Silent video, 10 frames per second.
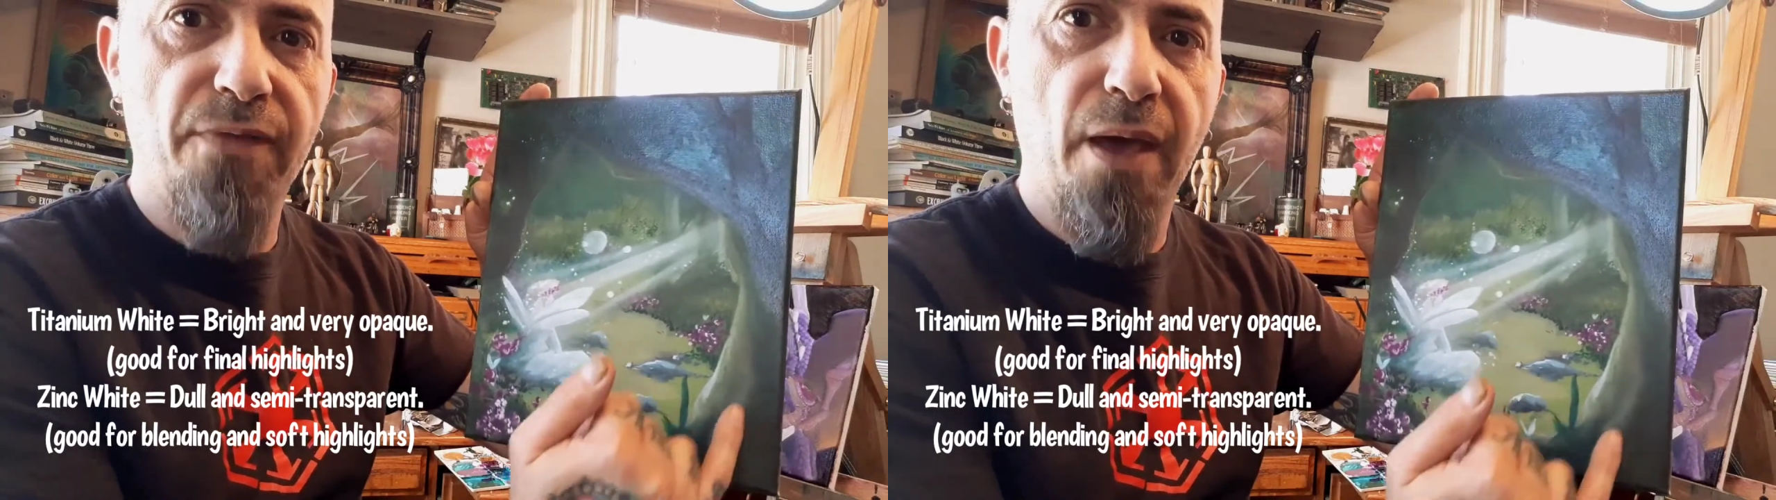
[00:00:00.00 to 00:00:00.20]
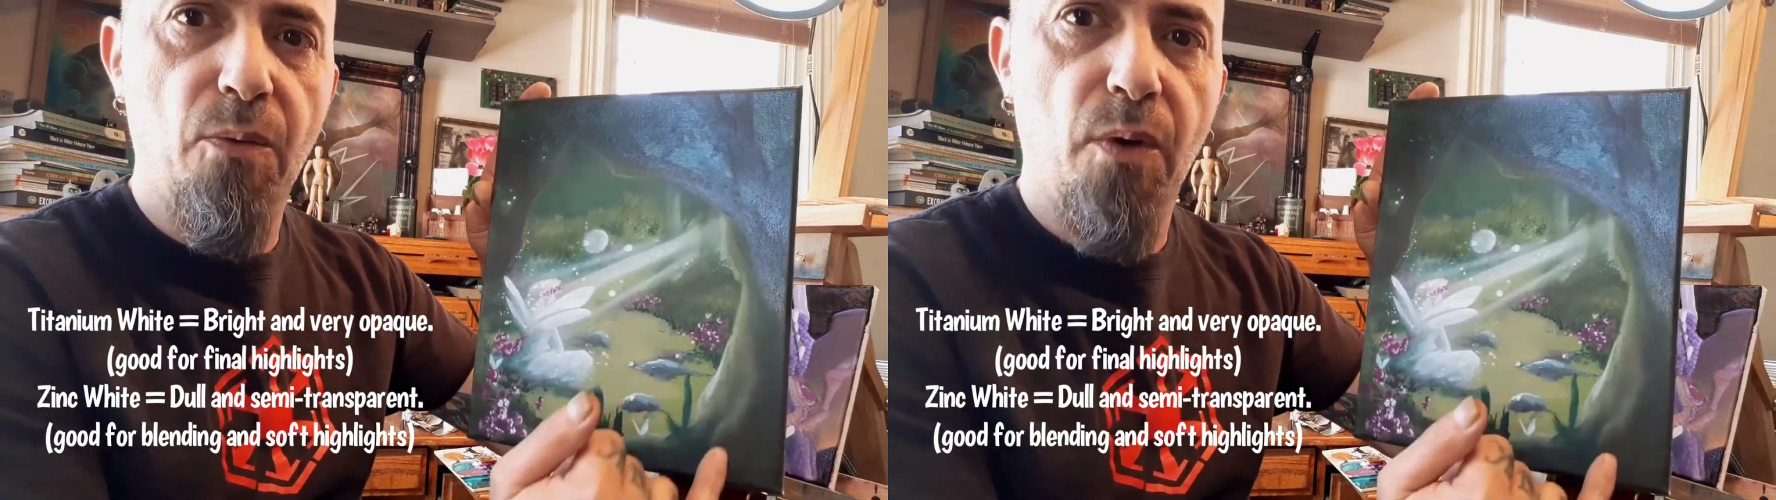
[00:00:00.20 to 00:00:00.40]

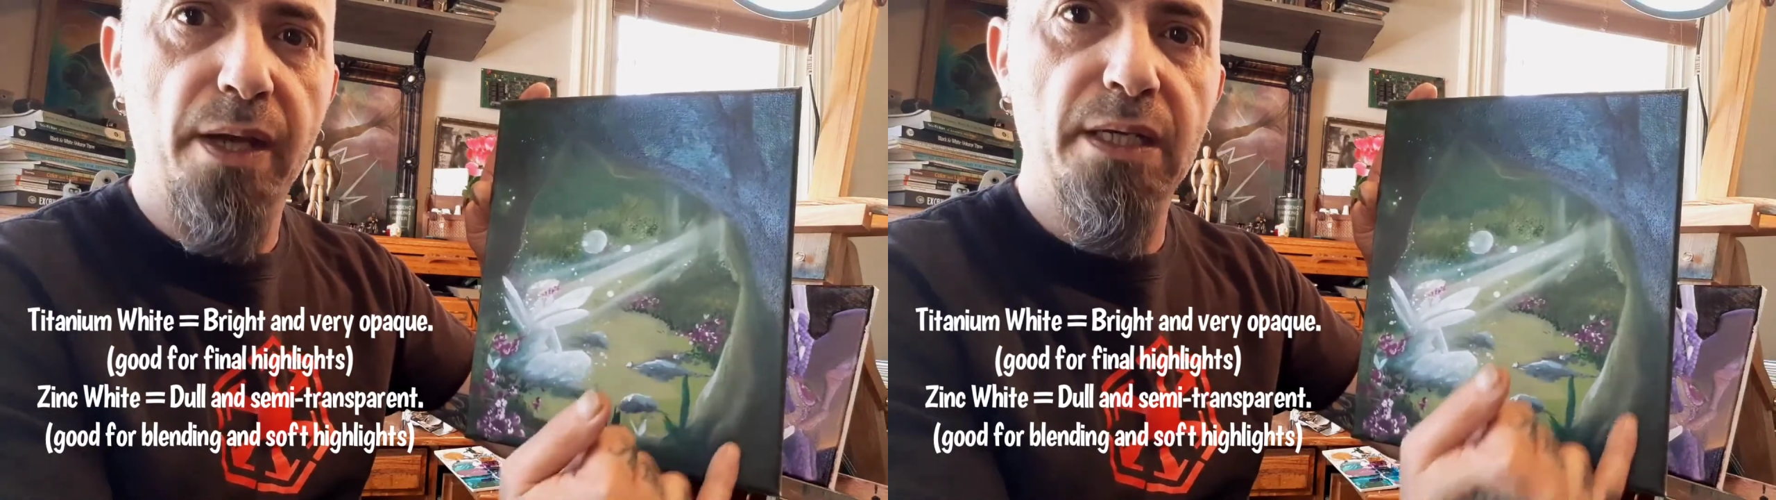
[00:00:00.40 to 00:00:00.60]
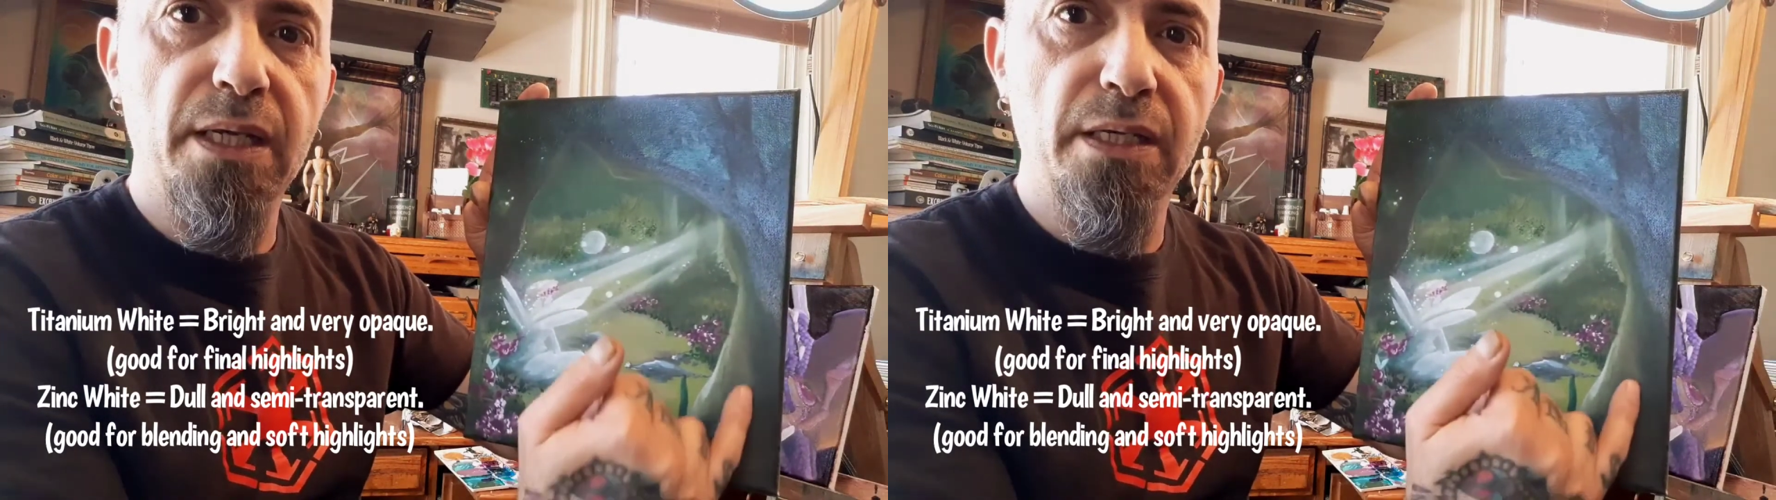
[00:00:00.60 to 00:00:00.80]
that
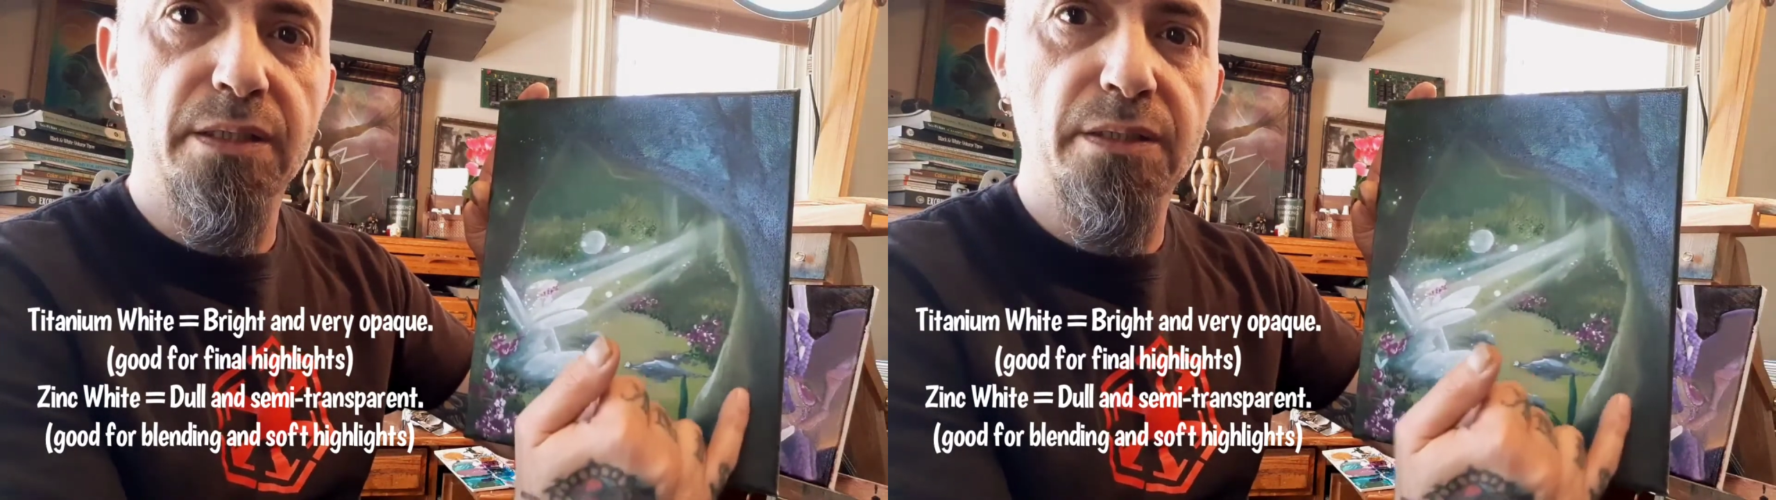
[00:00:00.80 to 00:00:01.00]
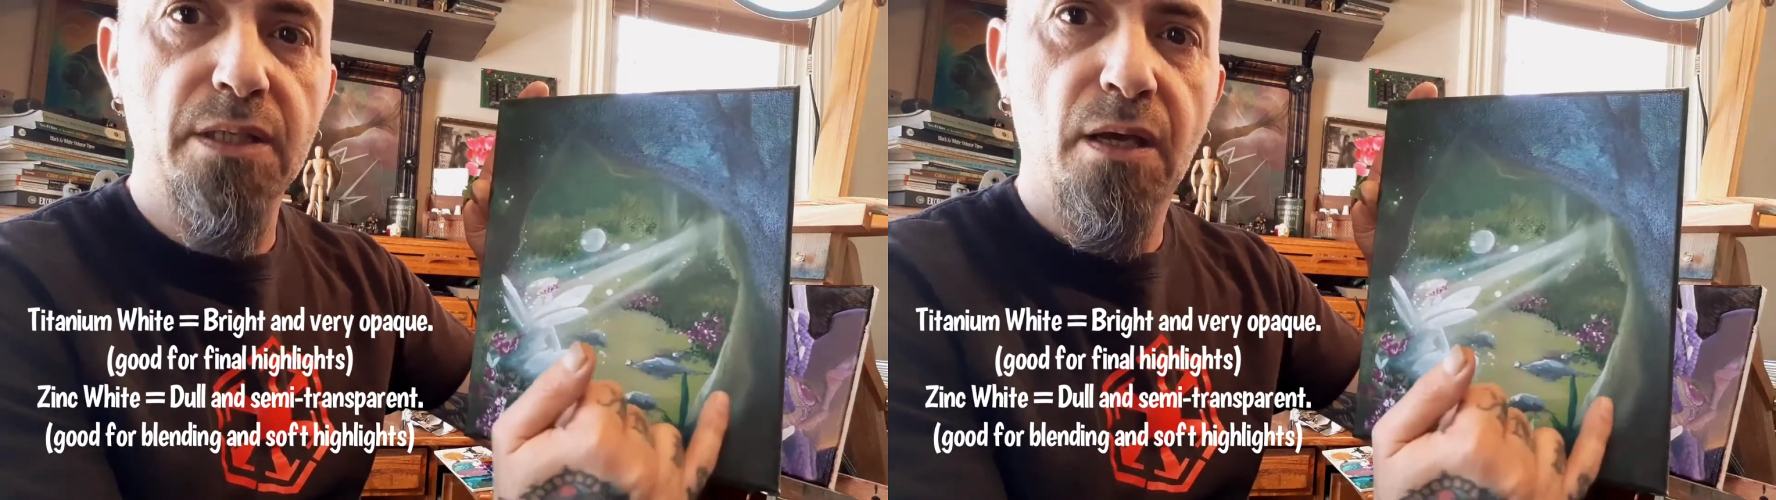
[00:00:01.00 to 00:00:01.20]
white
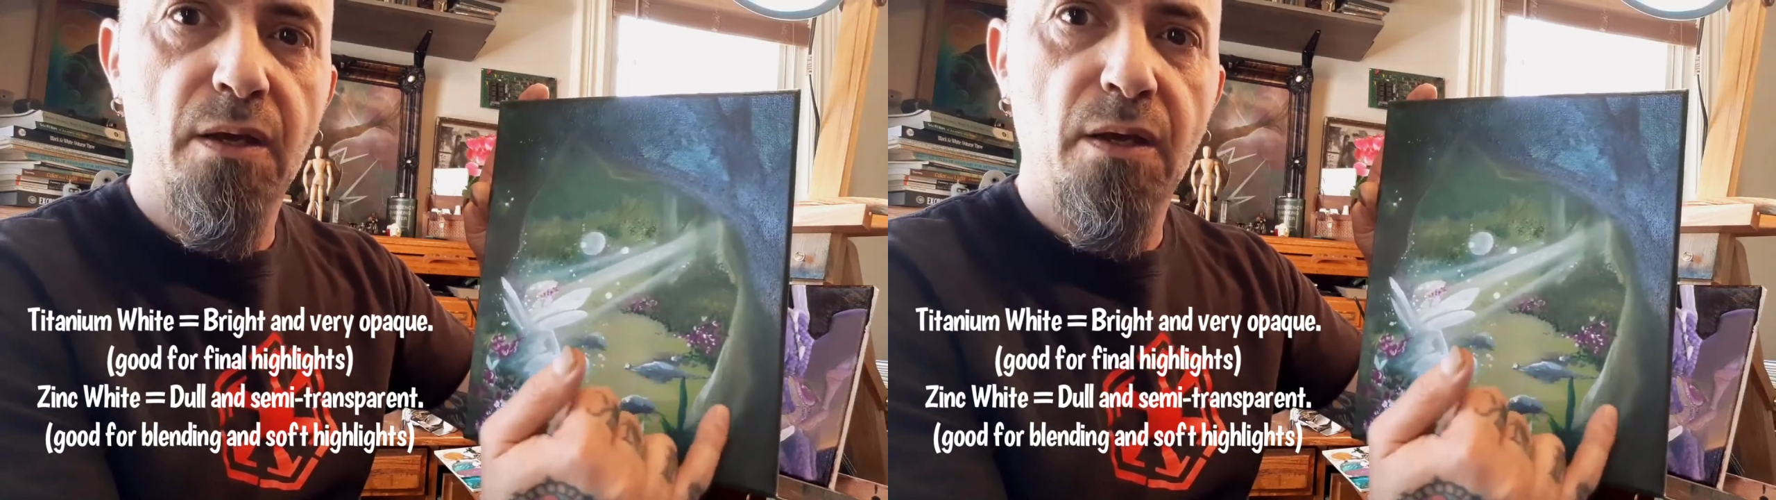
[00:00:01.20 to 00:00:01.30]
is